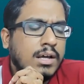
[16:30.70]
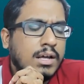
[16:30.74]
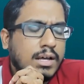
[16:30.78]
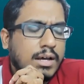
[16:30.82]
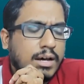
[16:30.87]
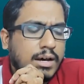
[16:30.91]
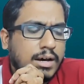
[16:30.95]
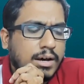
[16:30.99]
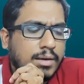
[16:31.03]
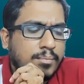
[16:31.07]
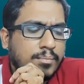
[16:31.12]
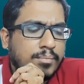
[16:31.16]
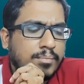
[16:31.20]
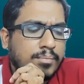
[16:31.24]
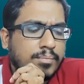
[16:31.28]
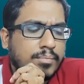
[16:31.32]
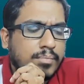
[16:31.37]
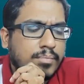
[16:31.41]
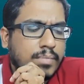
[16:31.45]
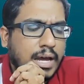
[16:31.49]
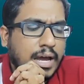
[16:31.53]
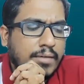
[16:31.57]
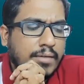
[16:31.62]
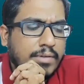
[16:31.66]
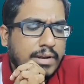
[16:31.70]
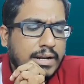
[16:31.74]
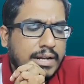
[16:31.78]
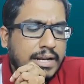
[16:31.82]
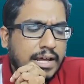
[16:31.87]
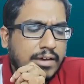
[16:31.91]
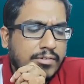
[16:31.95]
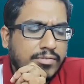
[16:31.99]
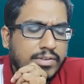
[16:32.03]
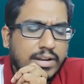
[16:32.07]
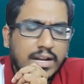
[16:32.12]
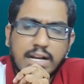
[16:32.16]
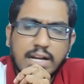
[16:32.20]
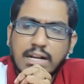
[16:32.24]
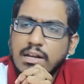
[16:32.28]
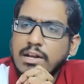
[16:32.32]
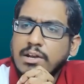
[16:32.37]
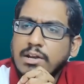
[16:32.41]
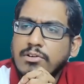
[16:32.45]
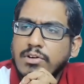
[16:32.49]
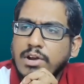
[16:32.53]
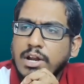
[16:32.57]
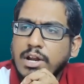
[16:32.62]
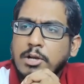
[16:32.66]
I will definitely
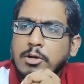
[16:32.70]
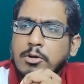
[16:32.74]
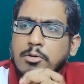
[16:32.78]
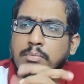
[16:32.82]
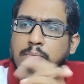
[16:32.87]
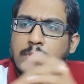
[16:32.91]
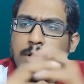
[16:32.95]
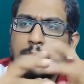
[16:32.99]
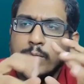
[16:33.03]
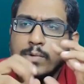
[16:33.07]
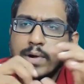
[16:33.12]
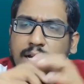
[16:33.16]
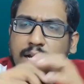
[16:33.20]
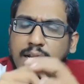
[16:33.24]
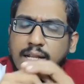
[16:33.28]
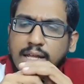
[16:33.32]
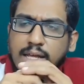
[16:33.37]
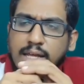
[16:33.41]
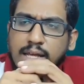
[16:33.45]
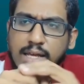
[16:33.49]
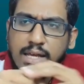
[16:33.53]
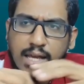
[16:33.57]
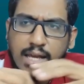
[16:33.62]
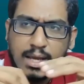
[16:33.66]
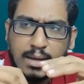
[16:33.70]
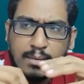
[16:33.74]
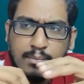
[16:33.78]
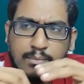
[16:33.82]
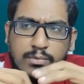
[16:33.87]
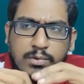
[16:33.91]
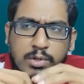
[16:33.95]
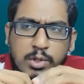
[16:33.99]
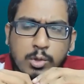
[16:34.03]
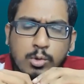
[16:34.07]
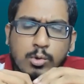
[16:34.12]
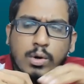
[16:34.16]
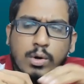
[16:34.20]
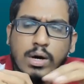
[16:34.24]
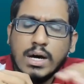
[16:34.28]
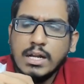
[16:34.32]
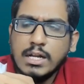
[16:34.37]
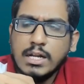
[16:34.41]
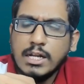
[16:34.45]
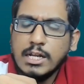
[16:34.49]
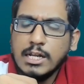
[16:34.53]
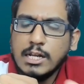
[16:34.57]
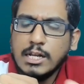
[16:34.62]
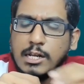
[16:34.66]
try to provide the game's
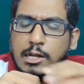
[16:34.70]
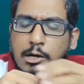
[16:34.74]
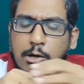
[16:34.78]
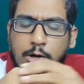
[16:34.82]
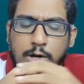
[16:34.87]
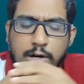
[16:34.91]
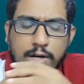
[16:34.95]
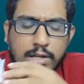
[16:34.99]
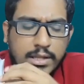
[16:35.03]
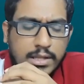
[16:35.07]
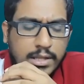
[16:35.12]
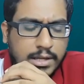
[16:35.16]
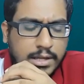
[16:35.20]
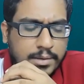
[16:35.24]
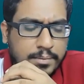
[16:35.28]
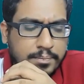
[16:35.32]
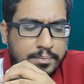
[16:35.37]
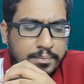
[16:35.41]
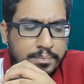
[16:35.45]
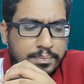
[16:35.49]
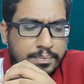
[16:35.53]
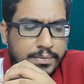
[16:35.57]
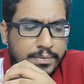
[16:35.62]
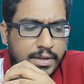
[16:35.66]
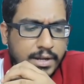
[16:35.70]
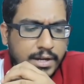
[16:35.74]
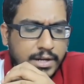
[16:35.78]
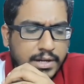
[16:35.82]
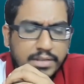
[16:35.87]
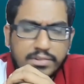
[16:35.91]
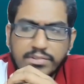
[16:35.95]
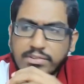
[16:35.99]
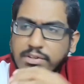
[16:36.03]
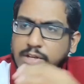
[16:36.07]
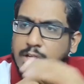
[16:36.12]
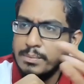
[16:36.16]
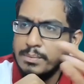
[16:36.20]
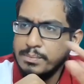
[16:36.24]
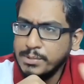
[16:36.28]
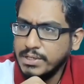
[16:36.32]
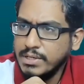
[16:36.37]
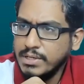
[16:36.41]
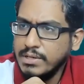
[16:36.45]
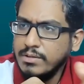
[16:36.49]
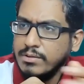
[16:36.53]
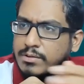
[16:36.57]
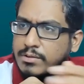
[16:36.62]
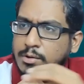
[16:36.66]
URL on the
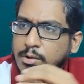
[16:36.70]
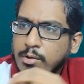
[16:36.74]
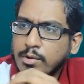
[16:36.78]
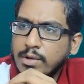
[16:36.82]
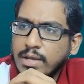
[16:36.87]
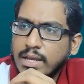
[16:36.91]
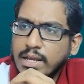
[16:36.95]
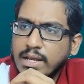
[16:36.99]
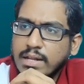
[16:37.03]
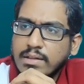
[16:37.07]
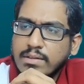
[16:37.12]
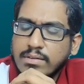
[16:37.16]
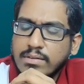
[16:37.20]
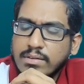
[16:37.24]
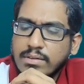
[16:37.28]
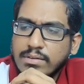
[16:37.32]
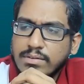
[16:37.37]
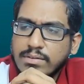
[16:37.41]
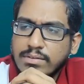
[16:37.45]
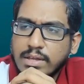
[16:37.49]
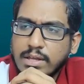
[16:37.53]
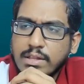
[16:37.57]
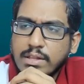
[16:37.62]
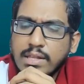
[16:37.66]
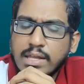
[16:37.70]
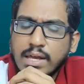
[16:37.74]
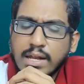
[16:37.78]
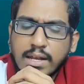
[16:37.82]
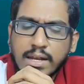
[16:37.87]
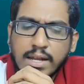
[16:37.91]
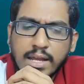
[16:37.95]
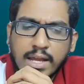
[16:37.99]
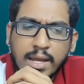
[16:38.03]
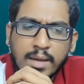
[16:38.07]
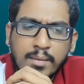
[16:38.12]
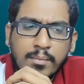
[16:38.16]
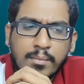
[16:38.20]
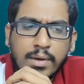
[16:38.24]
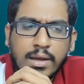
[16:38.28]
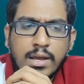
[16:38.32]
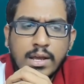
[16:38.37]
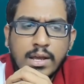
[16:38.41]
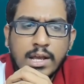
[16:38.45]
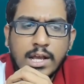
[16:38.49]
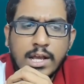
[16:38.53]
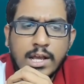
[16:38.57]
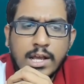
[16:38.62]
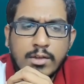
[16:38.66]
description so you can see that game.
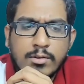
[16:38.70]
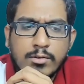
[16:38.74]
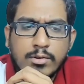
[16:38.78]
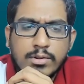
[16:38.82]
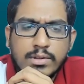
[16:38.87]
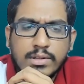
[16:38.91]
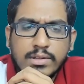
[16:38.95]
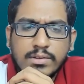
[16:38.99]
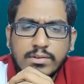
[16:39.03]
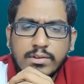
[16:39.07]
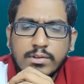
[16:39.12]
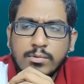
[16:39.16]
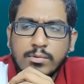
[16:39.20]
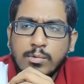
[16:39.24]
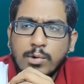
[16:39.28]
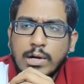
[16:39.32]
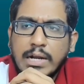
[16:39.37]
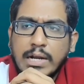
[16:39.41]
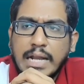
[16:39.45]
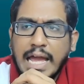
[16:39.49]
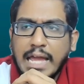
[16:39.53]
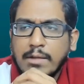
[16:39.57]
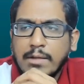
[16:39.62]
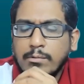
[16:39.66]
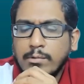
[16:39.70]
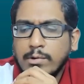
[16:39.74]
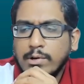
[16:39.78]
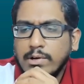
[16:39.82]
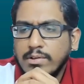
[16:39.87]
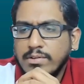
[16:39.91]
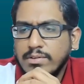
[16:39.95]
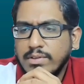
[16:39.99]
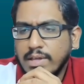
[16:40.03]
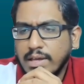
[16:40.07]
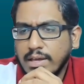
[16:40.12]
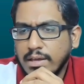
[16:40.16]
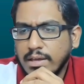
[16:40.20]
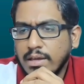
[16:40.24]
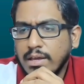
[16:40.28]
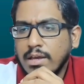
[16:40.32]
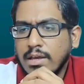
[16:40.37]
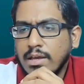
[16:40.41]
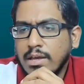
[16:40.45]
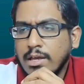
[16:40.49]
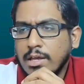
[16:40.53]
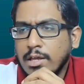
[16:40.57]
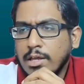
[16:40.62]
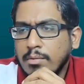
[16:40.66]
So this is what I would say.
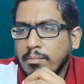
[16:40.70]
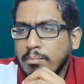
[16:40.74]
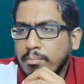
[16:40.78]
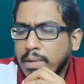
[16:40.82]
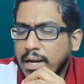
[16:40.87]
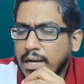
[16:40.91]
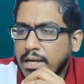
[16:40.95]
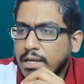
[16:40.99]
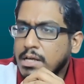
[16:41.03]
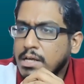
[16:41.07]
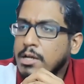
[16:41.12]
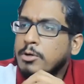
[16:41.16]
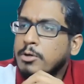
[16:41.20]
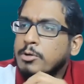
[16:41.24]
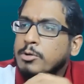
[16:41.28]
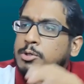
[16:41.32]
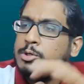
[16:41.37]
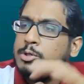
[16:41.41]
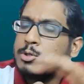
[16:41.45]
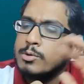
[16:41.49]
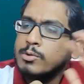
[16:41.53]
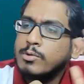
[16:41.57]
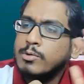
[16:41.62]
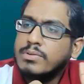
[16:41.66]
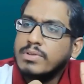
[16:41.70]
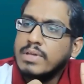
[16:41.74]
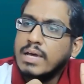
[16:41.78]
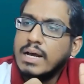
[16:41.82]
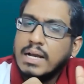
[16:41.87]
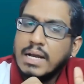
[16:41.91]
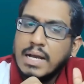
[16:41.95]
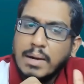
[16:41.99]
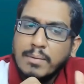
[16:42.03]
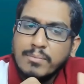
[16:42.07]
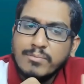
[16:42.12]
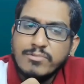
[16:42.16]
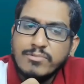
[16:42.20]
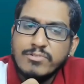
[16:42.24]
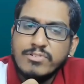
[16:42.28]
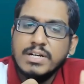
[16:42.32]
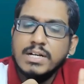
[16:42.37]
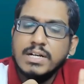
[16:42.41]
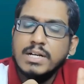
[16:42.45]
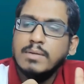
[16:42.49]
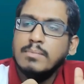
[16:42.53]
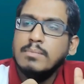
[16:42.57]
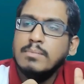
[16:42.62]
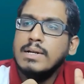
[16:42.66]
Better to choose a
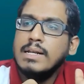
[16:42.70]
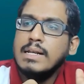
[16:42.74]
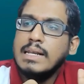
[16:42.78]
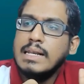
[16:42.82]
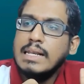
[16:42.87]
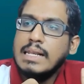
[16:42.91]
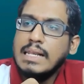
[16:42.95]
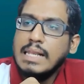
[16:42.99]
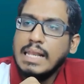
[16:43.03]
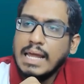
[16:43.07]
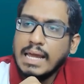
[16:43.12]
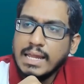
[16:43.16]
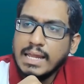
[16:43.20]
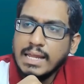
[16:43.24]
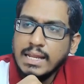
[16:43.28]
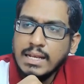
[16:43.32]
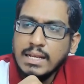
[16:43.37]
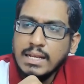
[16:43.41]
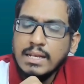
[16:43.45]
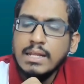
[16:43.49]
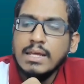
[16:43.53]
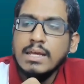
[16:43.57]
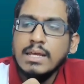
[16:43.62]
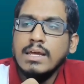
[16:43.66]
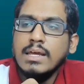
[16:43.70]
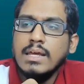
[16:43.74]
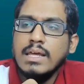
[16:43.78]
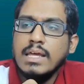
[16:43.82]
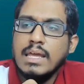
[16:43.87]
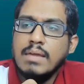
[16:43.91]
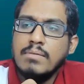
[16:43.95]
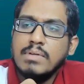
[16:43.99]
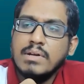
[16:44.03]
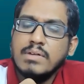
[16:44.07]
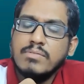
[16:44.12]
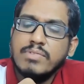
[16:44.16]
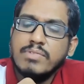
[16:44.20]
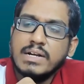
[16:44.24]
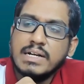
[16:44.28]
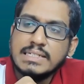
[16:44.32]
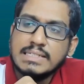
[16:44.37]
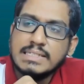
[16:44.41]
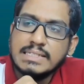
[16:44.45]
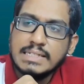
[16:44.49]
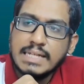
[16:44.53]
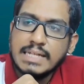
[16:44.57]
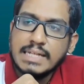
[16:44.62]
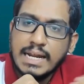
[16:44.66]
comfortable line, even if it
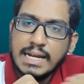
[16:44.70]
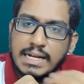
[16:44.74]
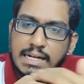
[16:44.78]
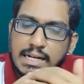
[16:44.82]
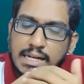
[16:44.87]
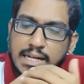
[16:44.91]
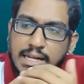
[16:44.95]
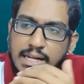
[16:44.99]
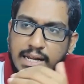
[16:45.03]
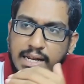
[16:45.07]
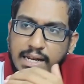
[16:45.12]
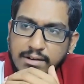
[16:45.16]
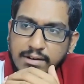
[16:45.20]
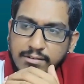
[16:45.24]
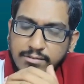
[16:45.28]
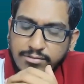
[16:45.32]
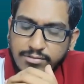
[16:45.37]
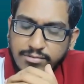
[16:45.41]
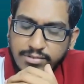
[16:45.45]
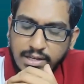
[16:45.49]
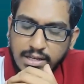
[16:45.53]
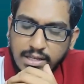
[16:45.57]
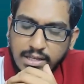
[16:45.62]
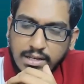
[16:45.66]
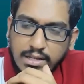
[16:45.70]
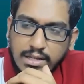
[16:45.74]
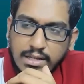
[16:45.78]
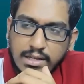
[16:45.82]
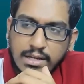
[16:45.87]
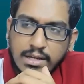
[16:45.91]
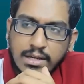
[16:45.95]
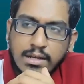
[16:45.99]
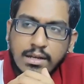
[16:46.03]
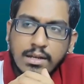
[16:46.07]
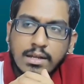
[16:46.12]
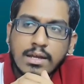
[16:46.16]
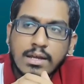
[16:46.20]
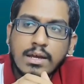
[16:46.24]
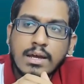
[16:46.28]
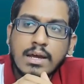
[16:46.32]
is slightly inferior,